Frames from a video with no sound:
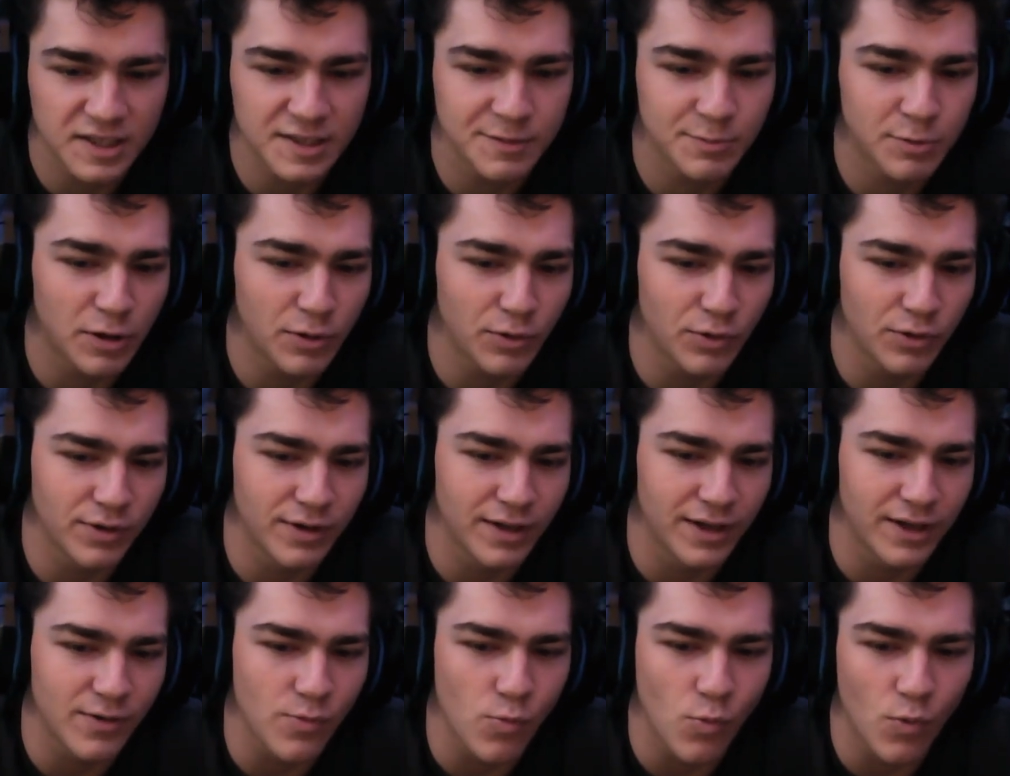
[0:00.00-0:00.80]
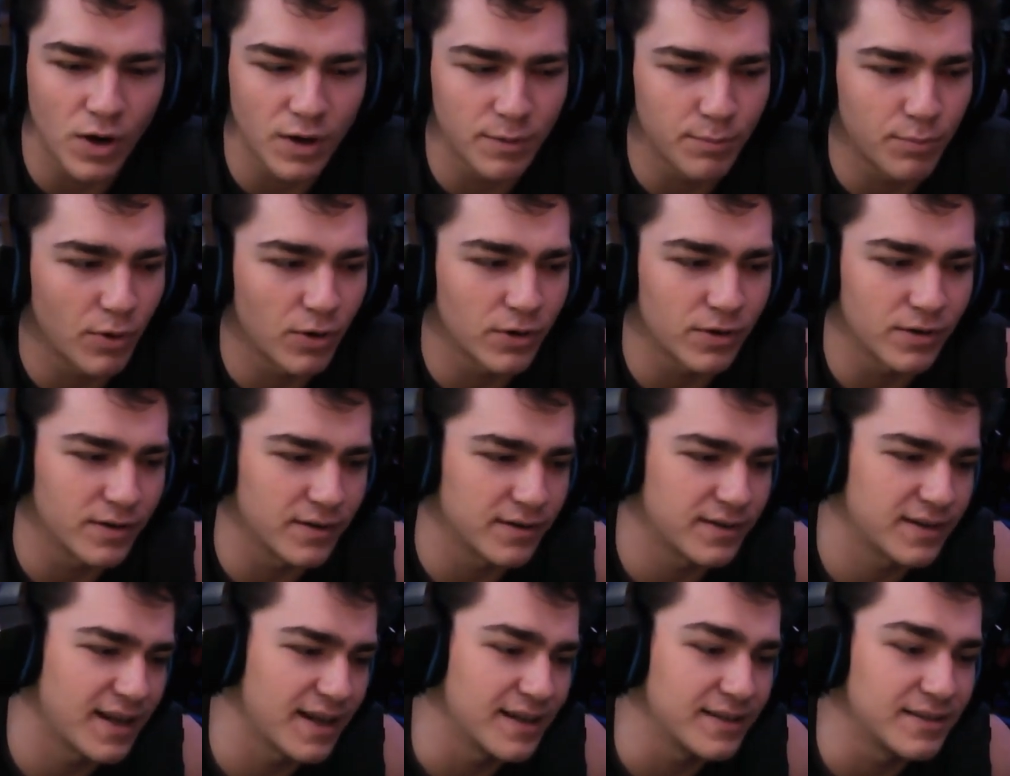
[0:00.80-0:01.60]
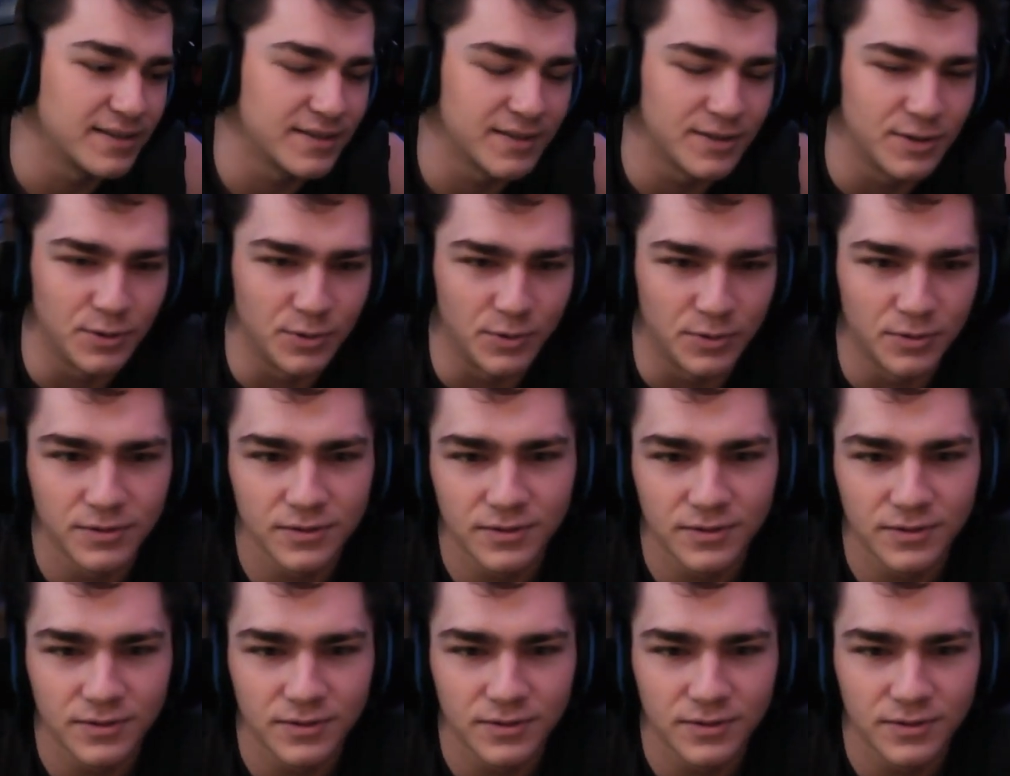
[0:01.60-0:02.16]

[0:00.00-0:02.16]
is probably only, like, one part of the test, too.